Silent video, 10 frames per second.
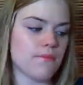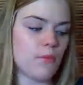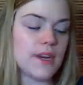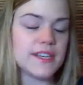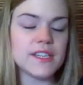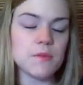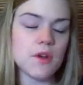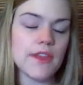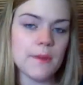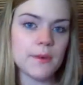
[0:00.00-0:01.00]

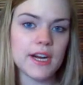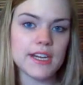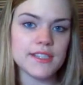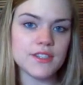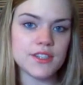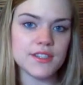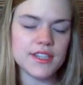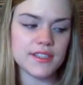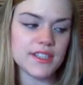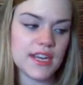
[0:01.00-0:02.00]
reasonable. That price is just
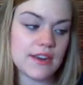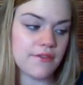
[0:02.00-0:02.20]
insane